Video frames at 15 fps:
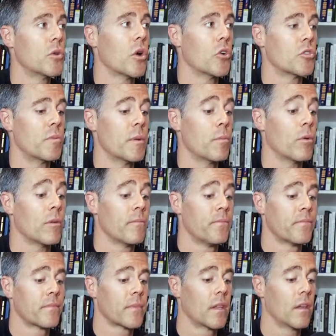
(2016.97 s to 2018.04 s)
coach people.
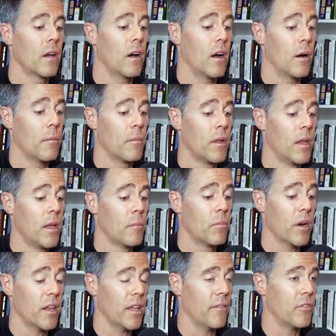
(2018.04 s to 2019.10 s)
Um,
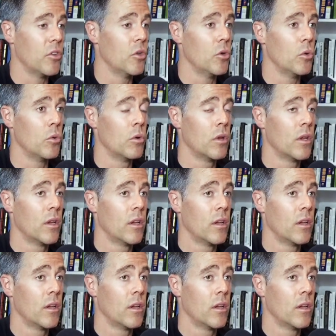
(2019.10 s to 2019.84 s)
but if you